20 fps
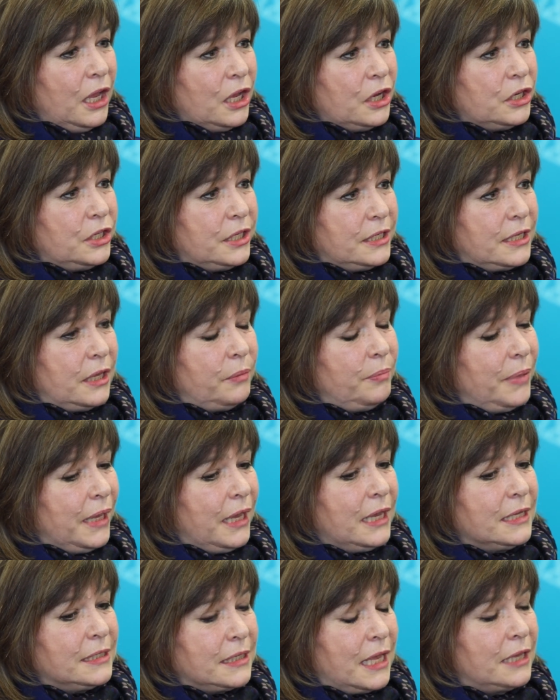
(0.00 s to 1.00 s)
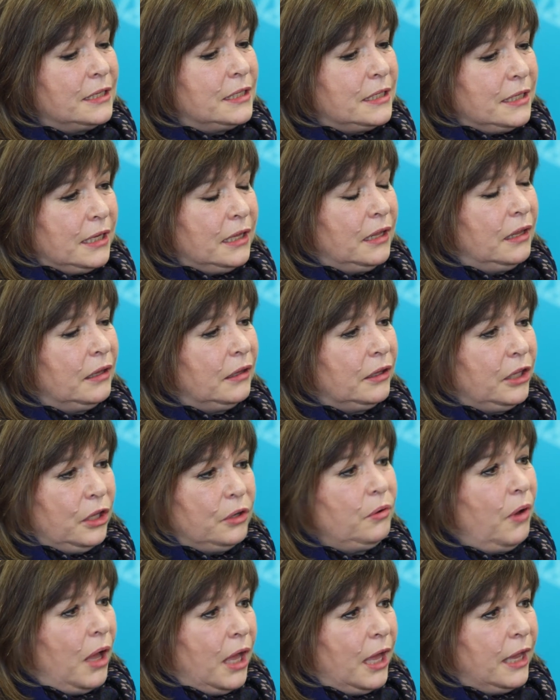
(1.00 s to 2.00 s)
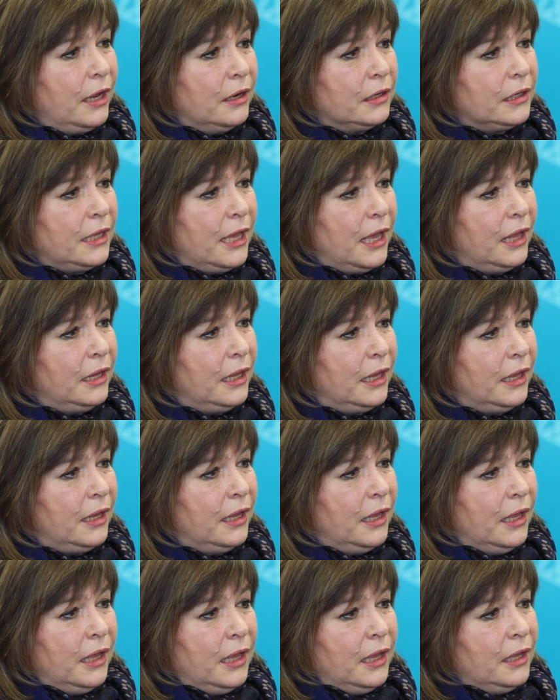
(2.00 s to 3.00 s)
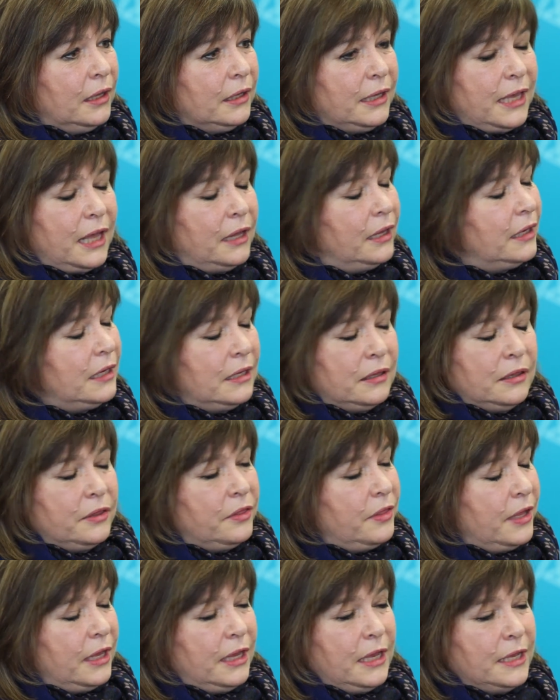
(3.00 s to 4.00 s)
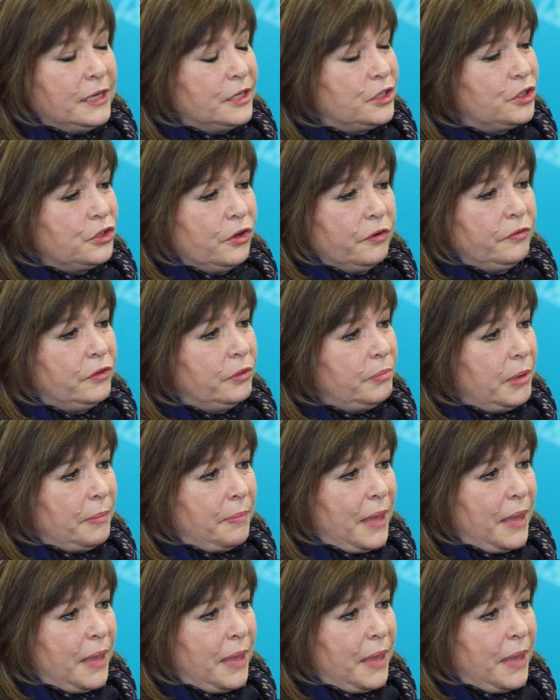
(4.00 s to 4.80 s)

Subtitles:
She said, because until you hired Kelly, Kelly didn't think he deserved to be